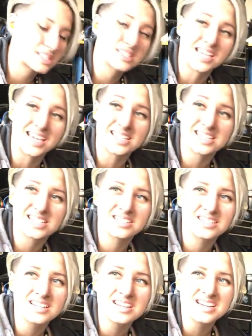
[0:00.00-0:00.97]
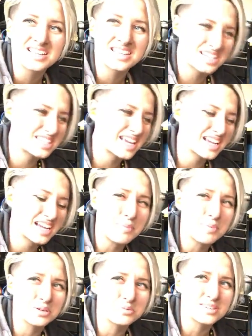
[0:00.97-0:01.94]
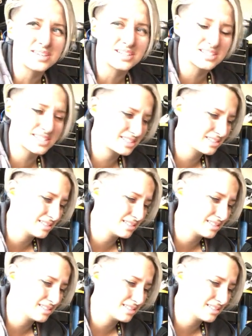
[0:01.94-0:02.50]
just takes it could take a couple of weeks.